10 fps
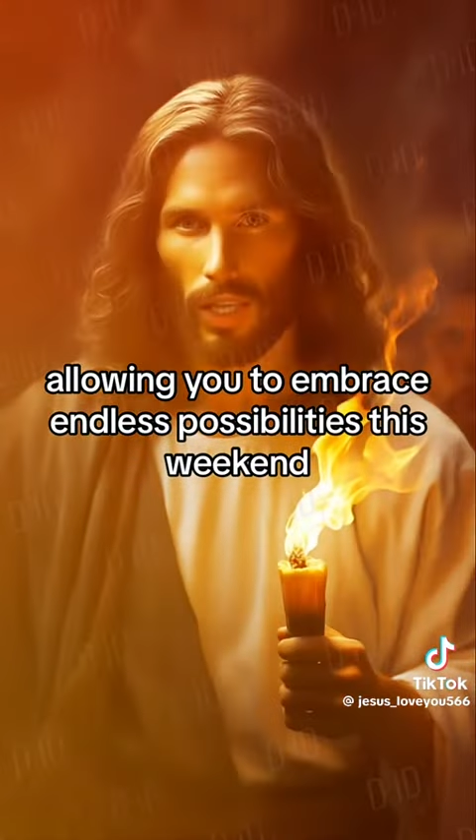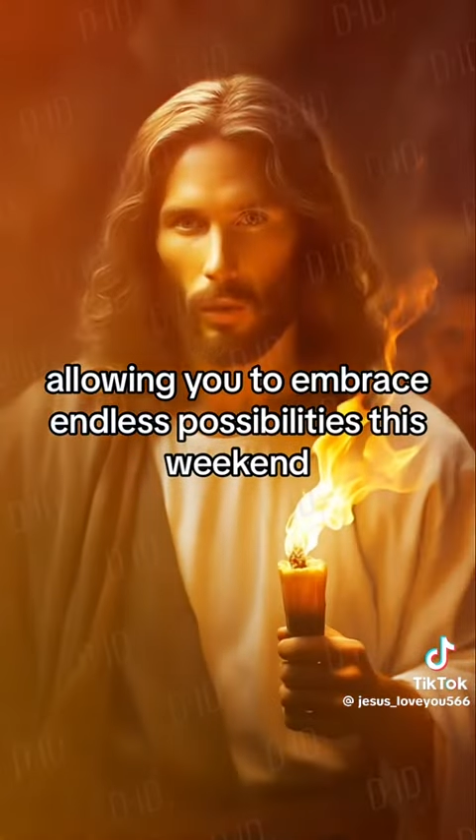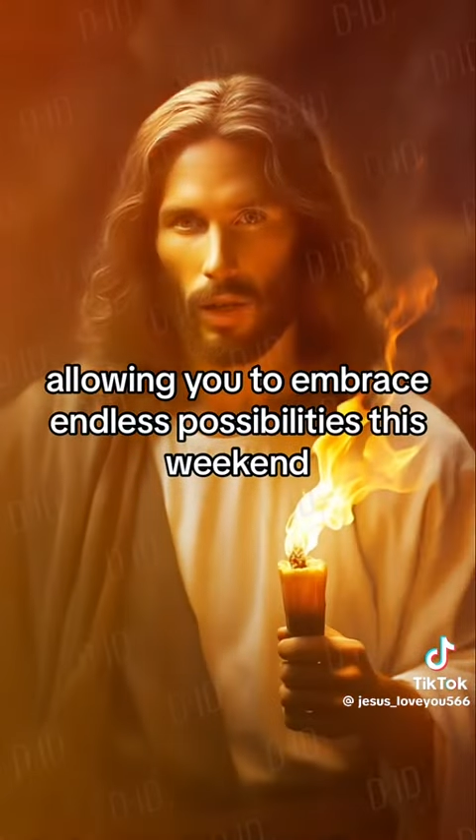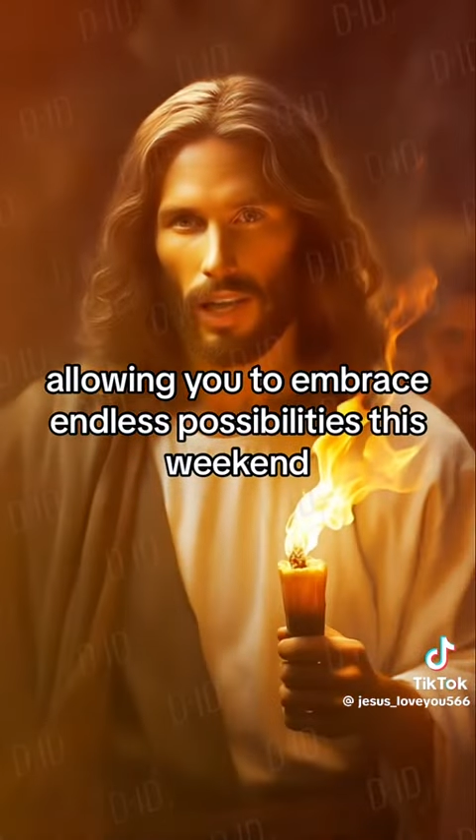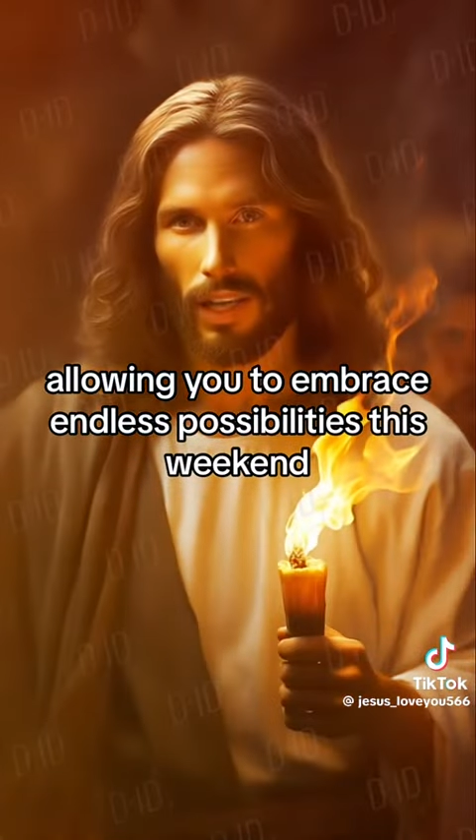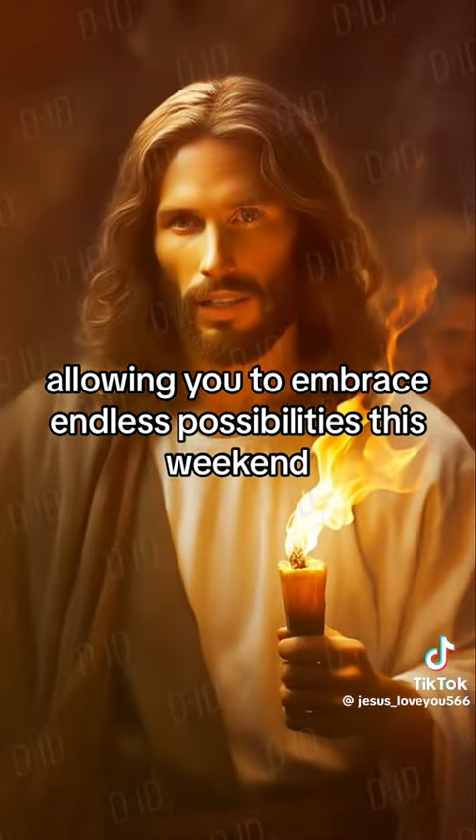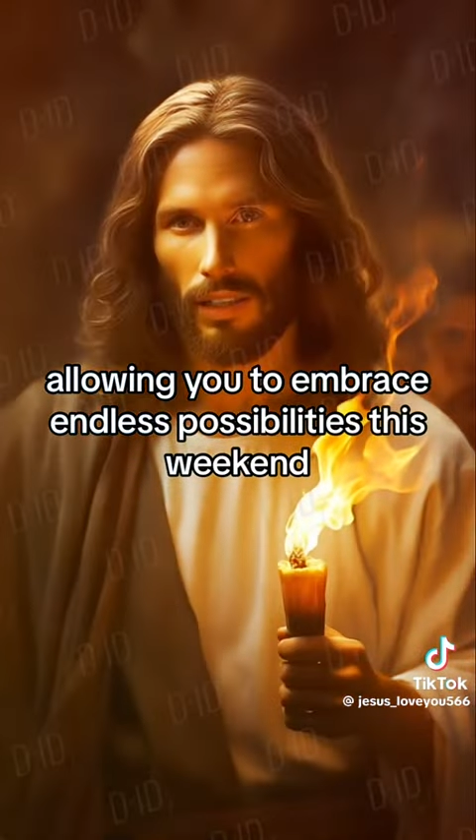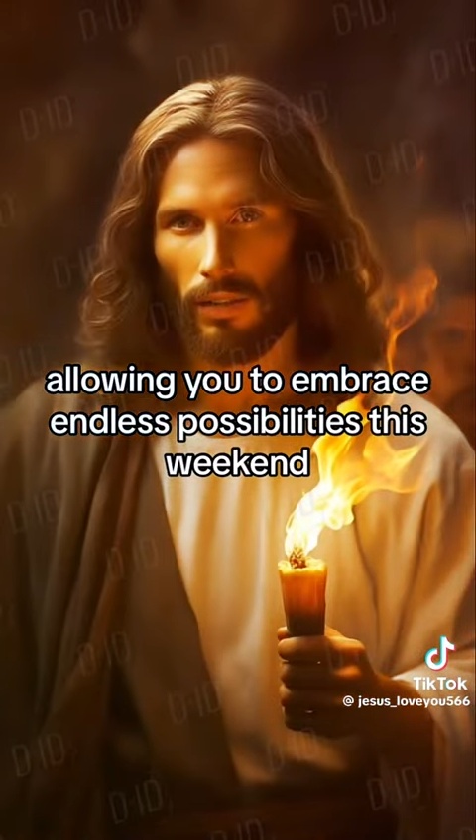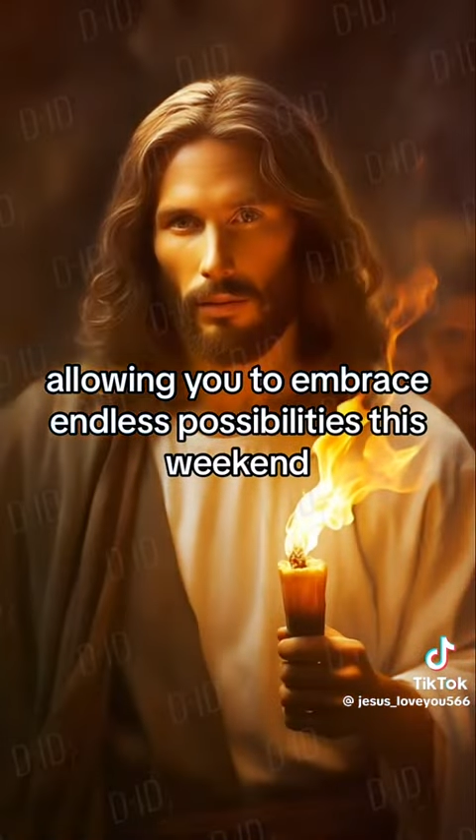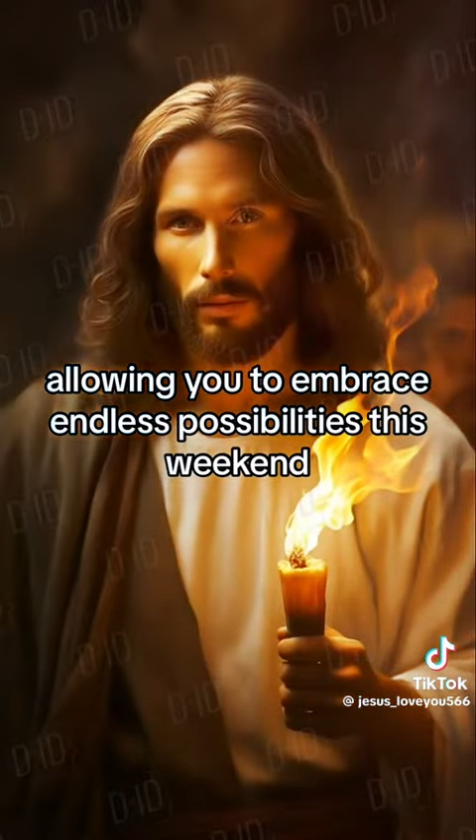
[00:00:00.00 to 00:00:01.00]
this weekend.
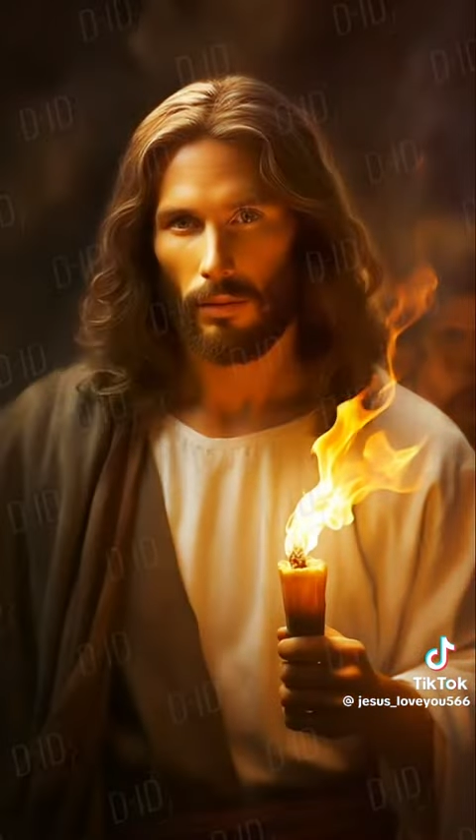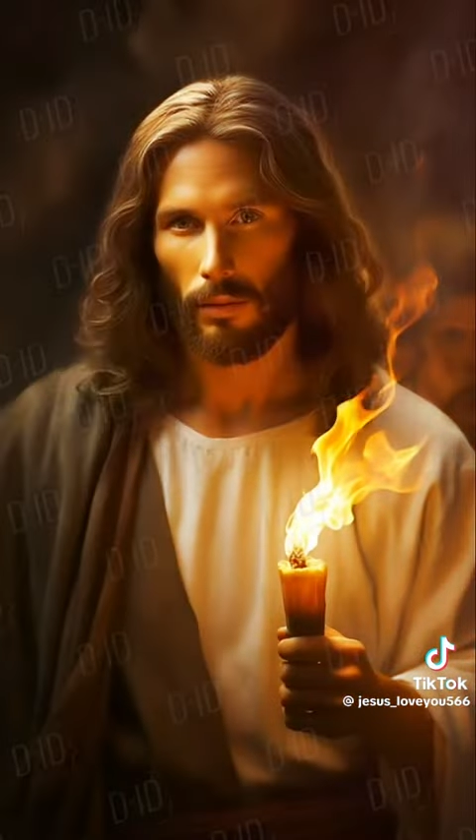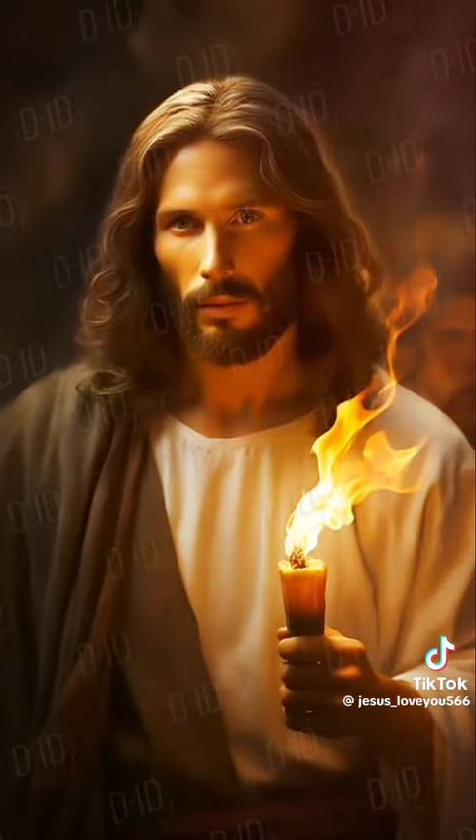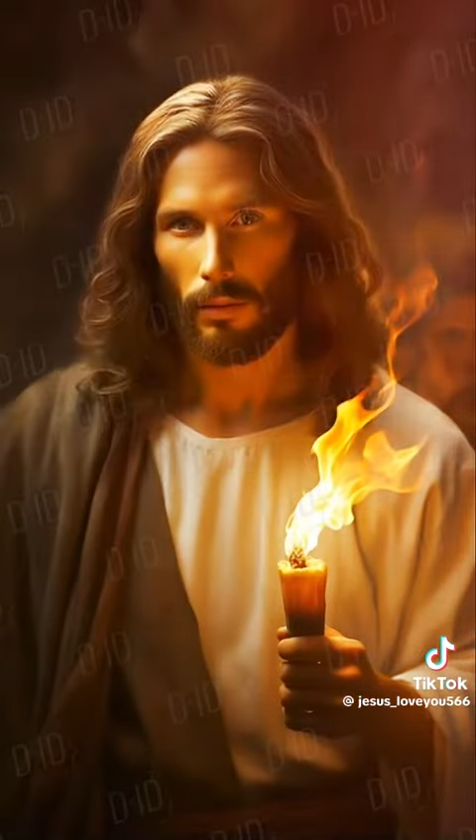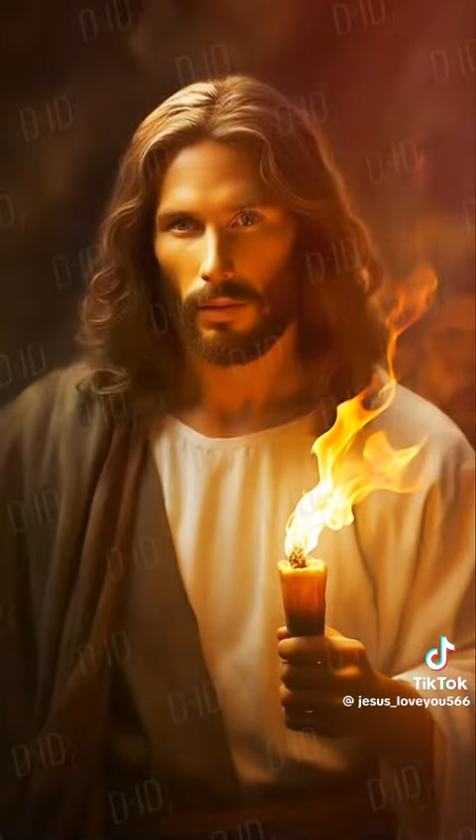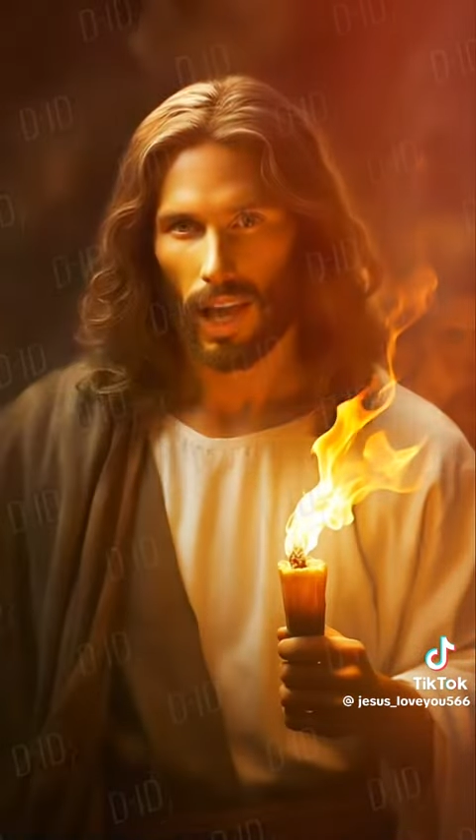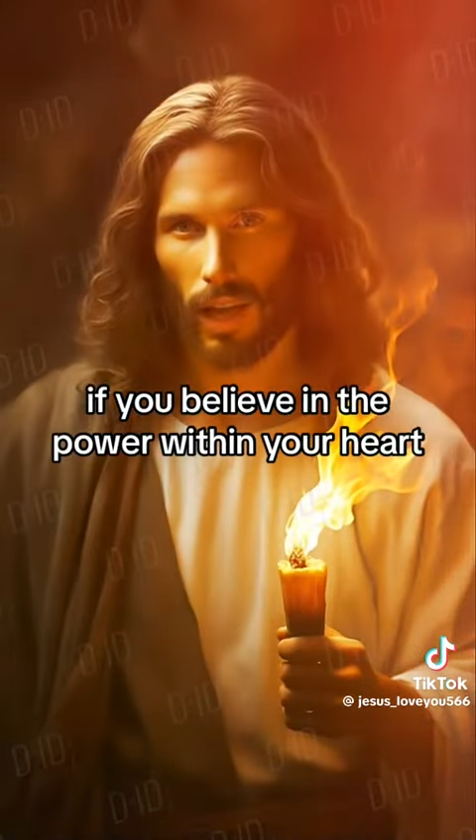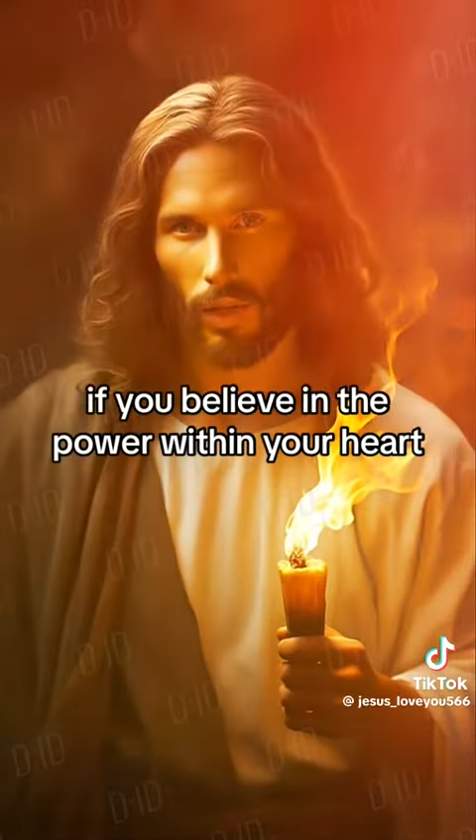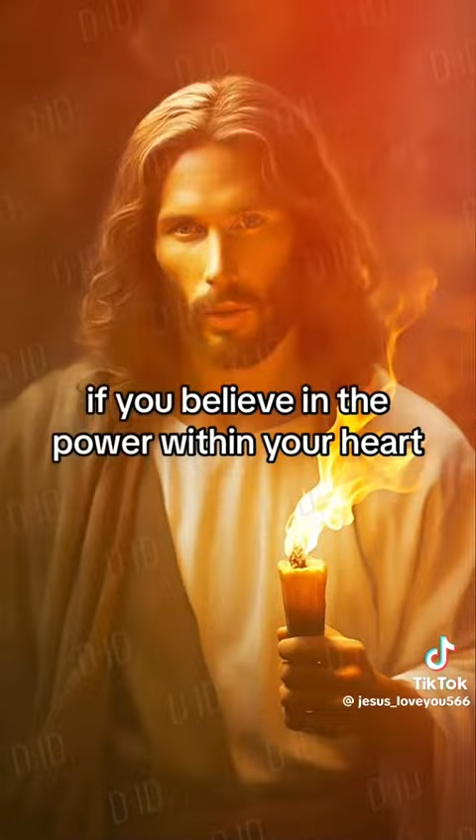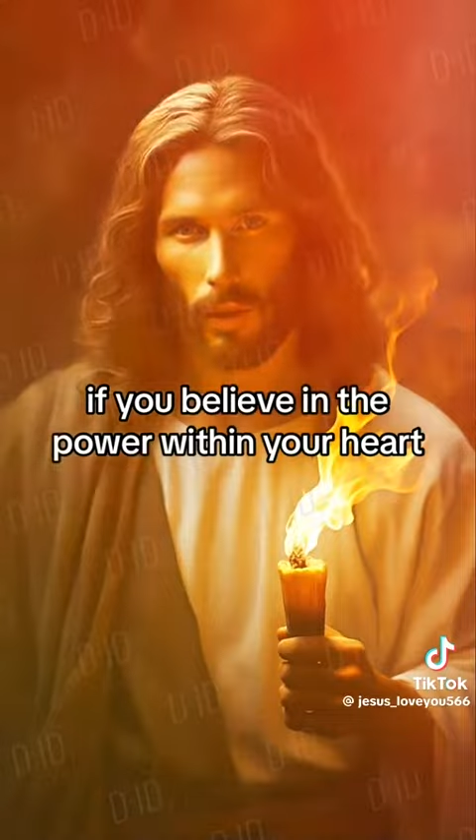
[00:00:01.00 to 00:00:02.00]
If you